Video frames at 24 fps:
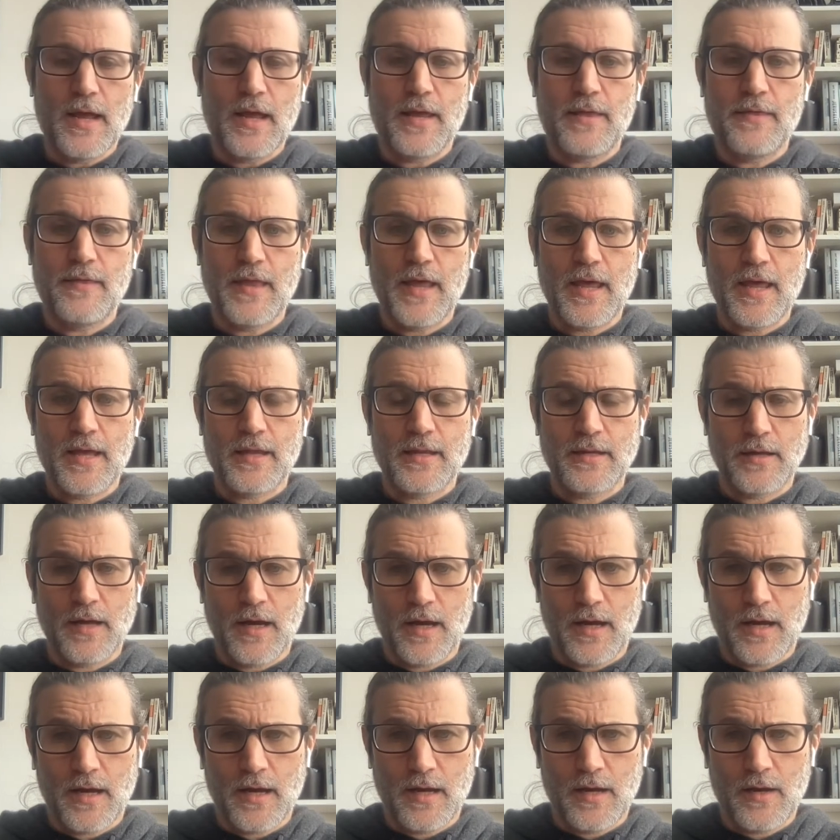And then
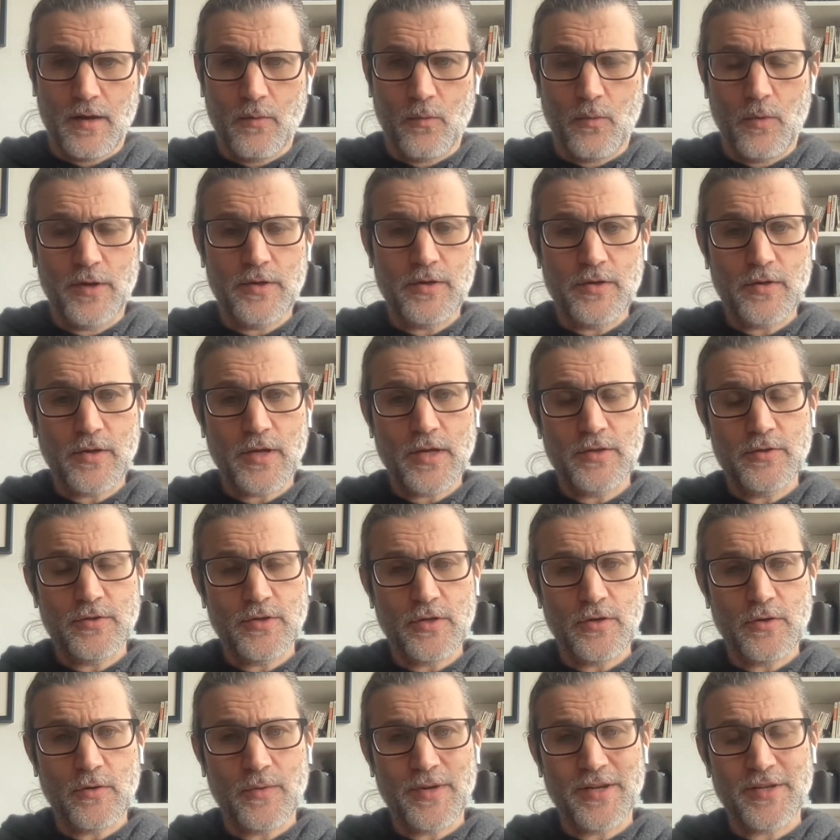what you can
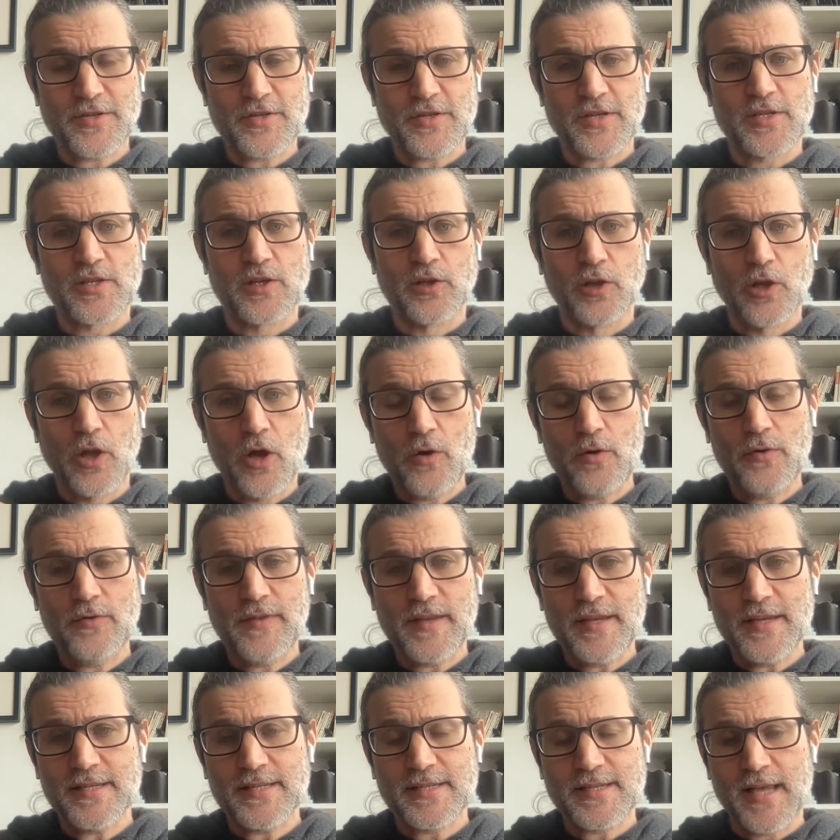do is just load
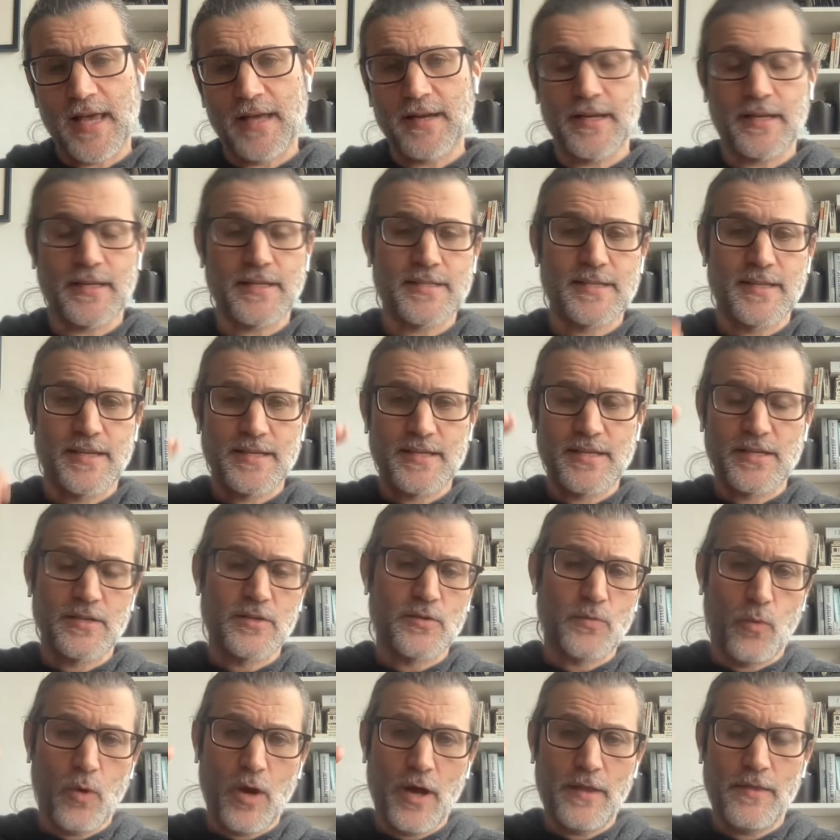these settings. This
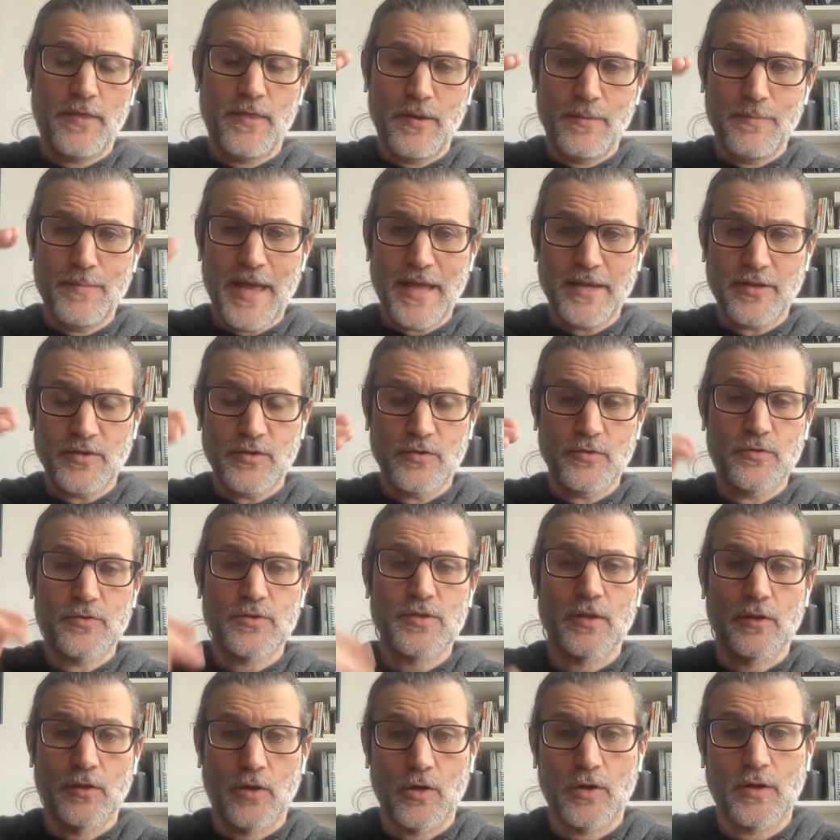is what the
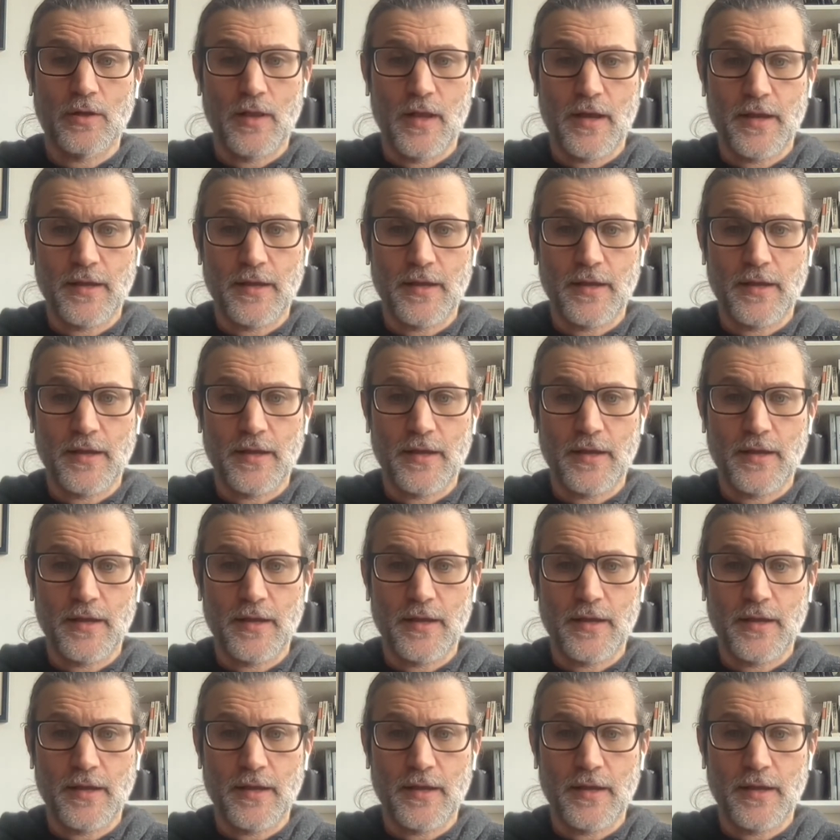menus look